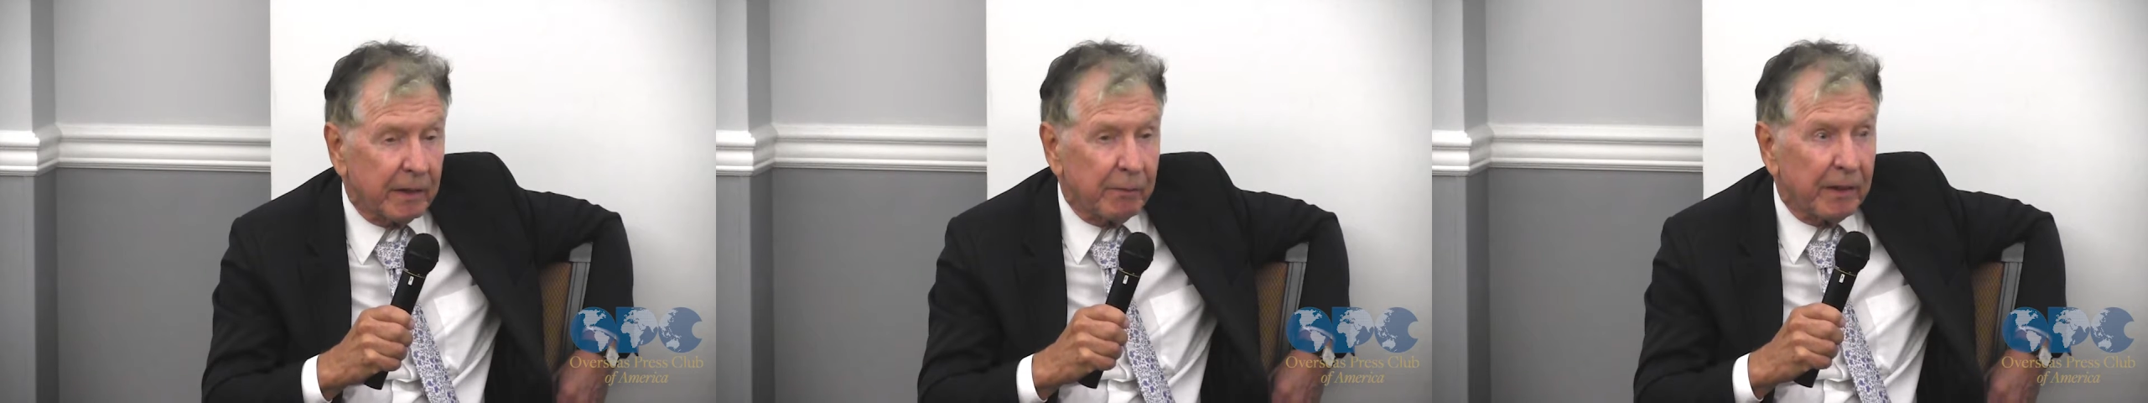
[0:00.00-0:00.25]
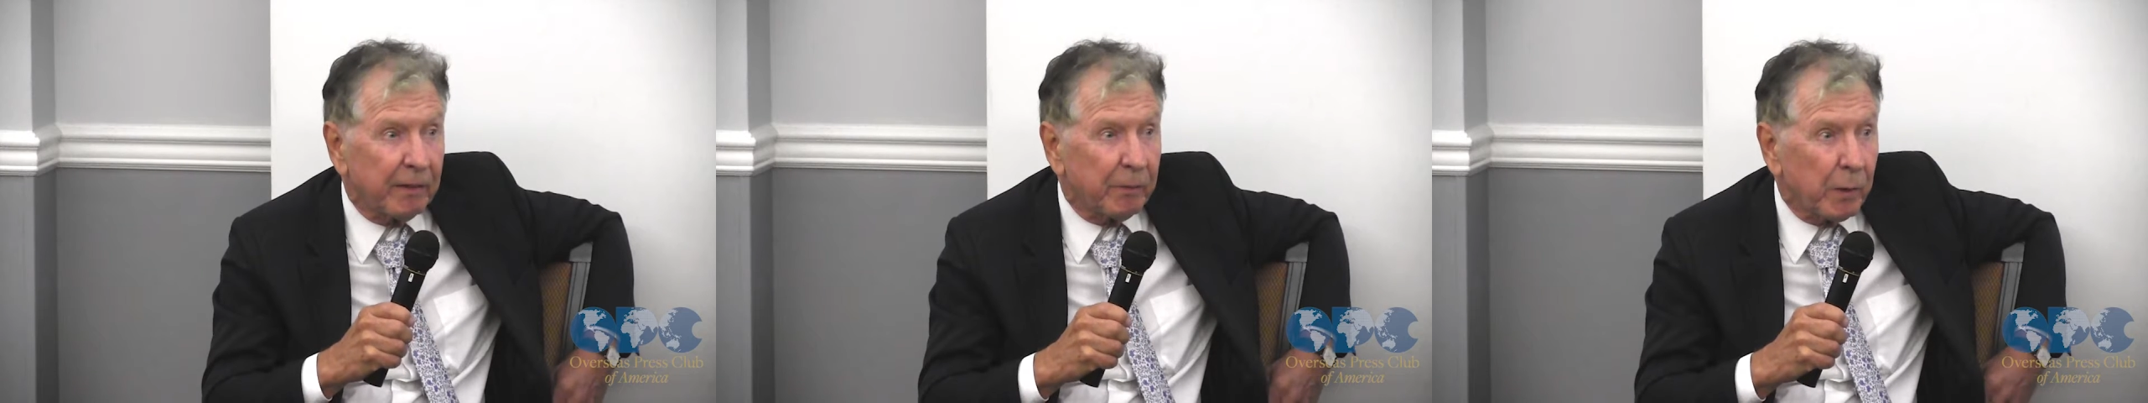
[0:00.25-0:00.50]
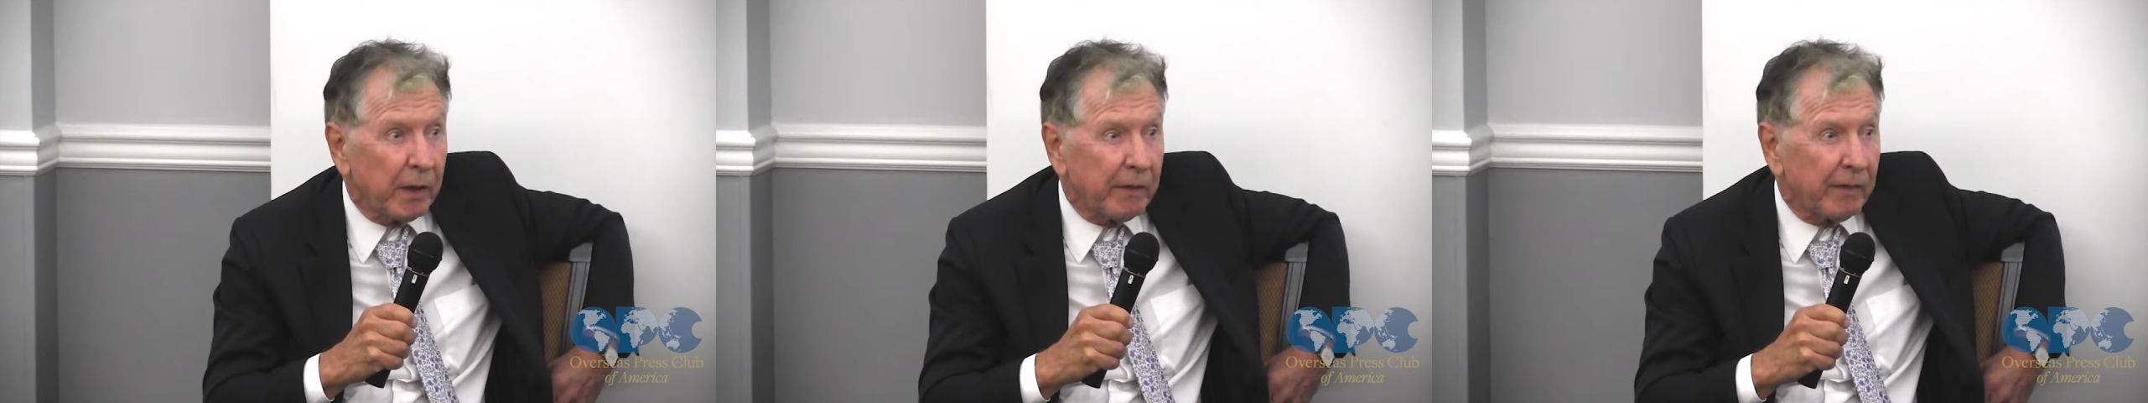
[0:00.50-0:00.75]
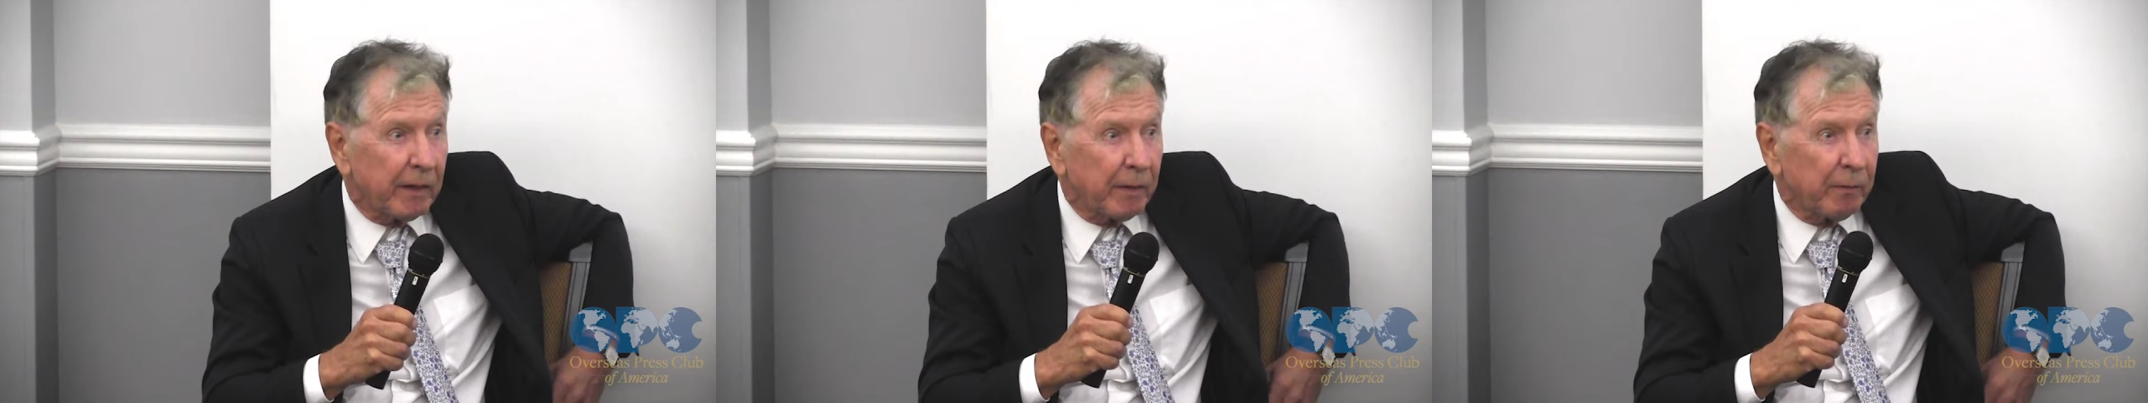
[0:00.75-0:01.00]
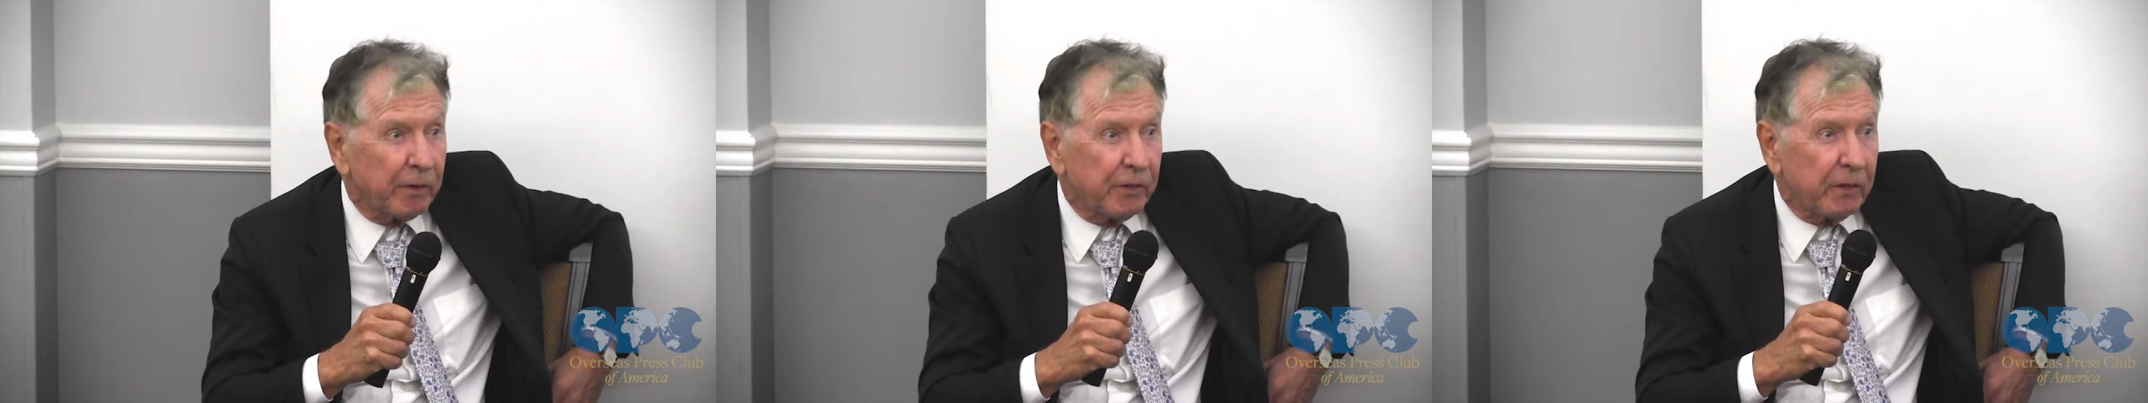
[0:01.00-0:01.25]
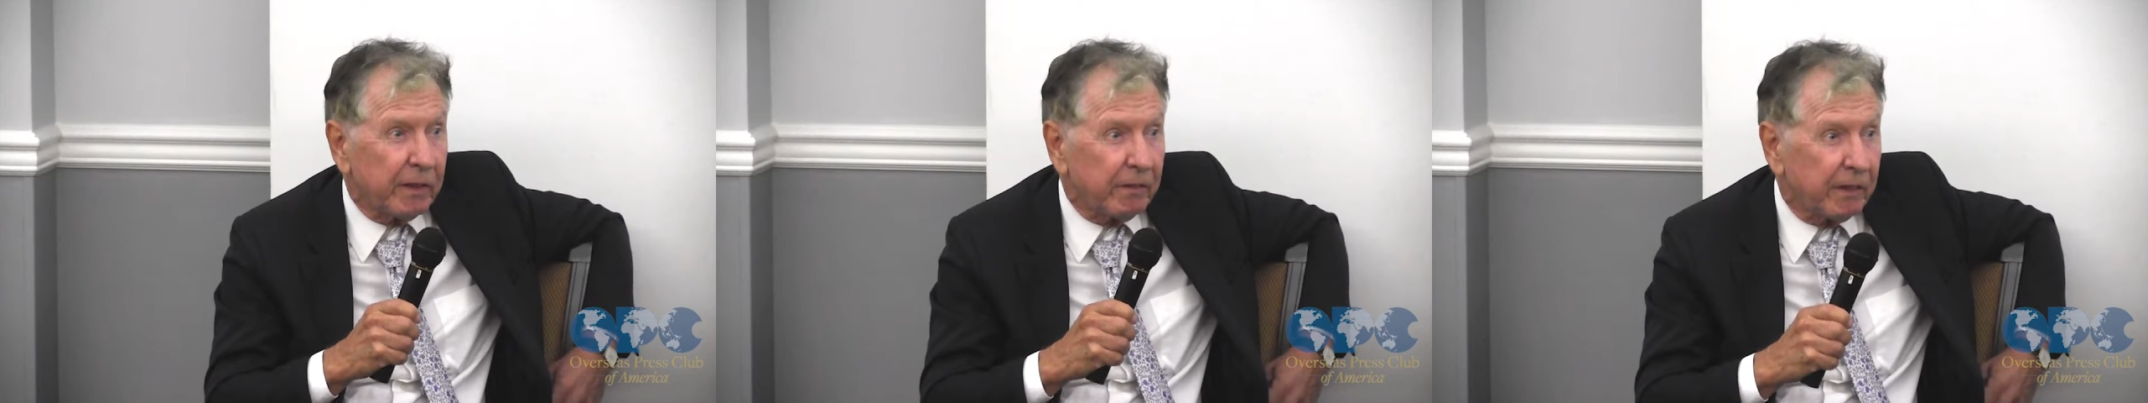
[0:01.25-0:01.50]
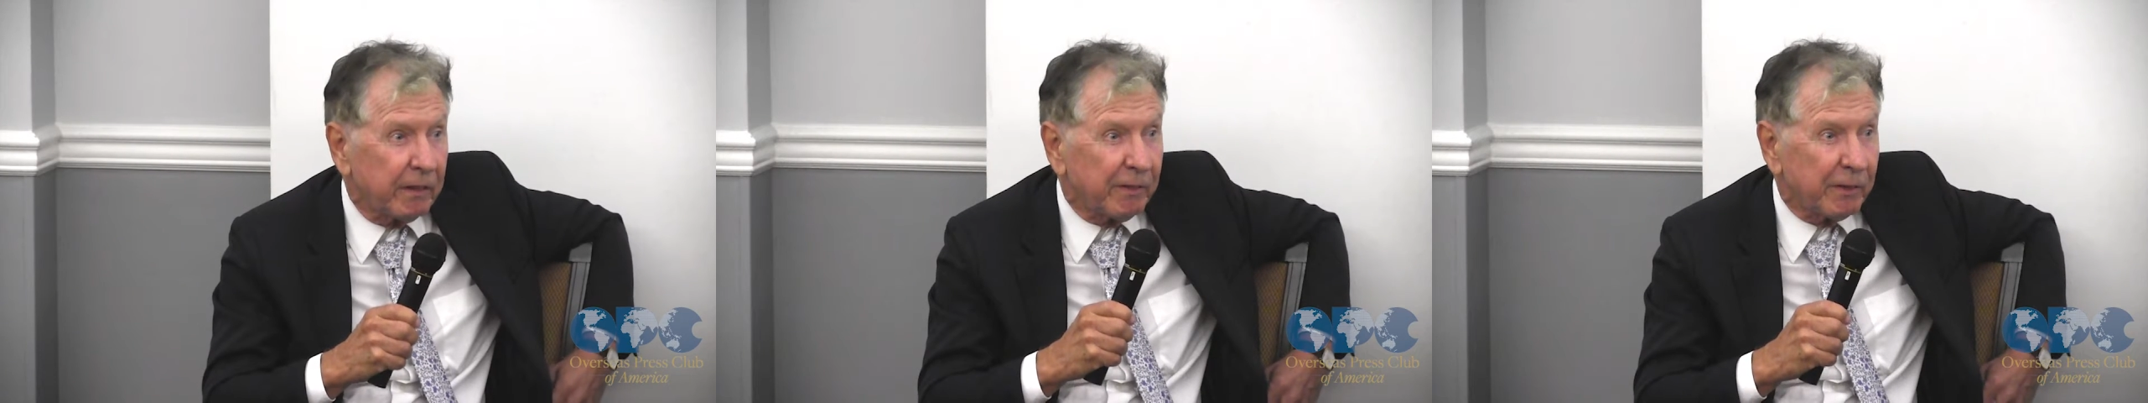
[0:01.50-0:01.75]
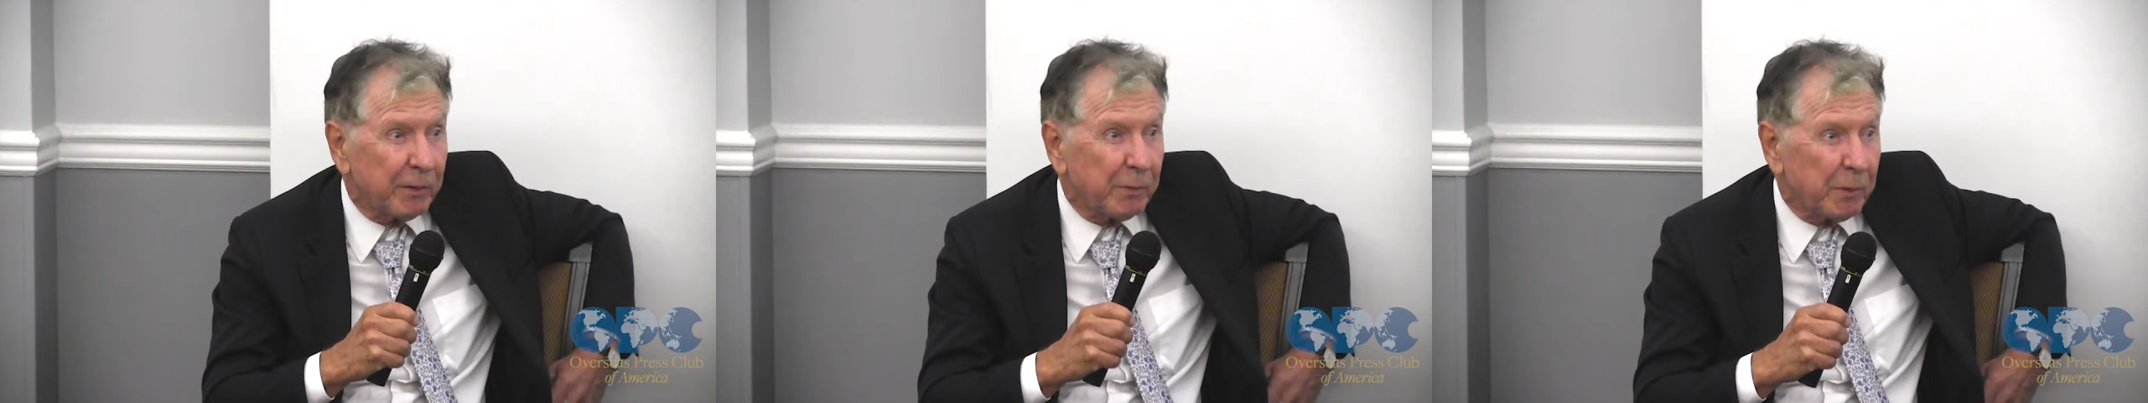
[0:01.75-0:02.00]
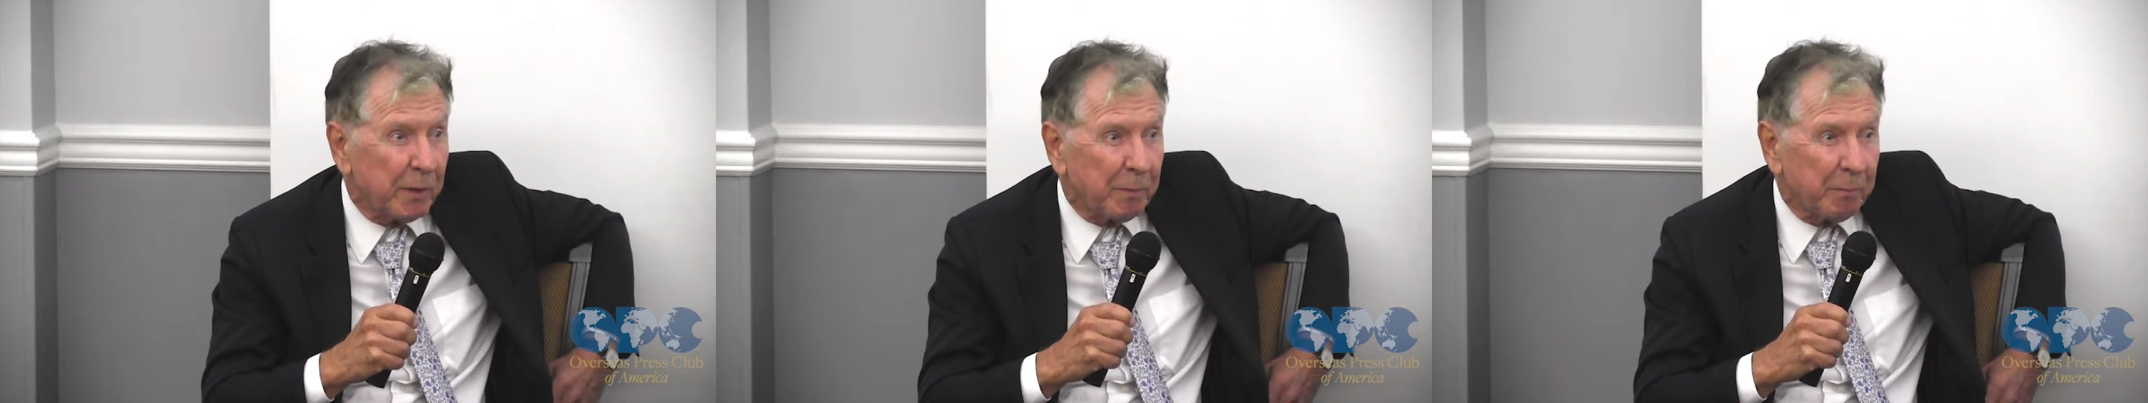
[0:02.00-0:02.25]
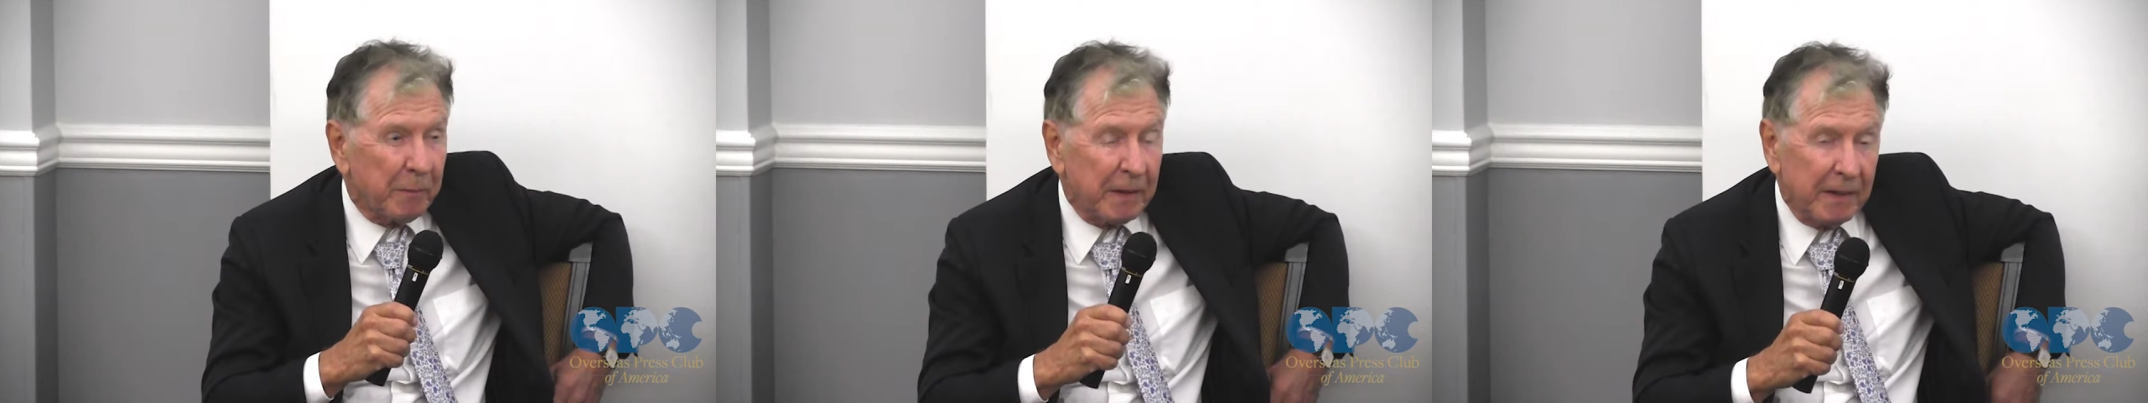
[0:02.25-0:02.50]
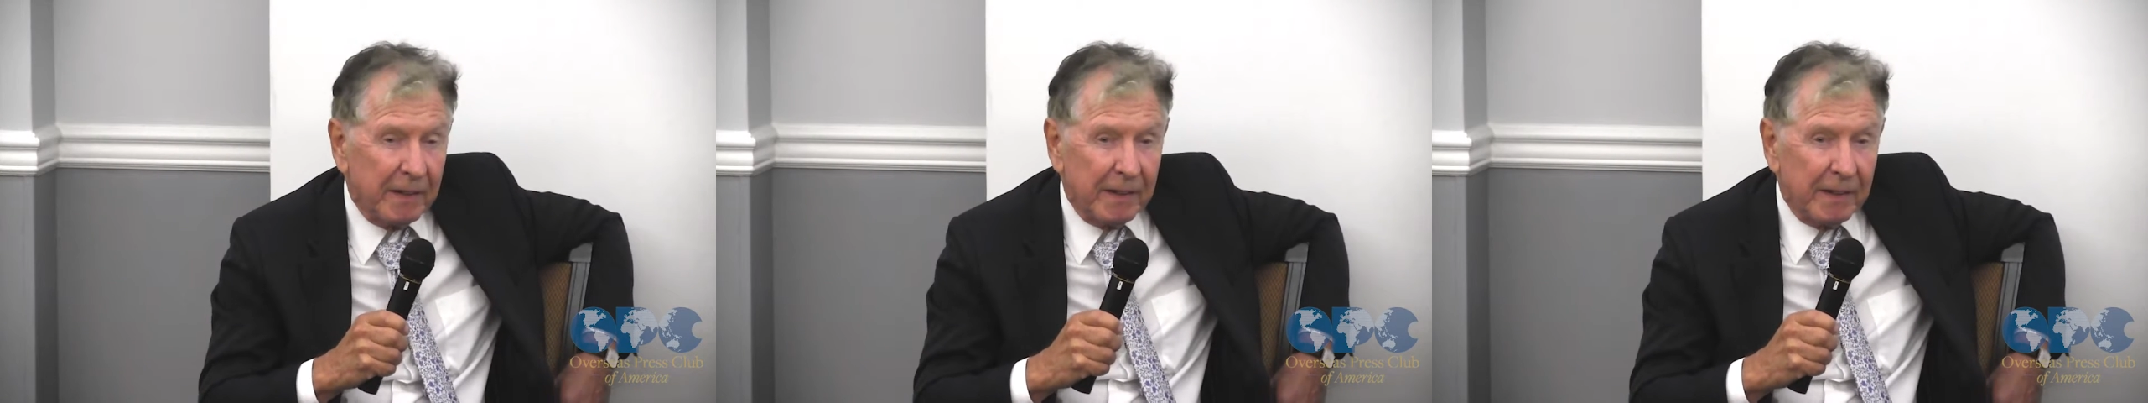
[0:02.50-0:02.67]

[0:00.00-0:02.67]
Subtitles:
giving away their virginity to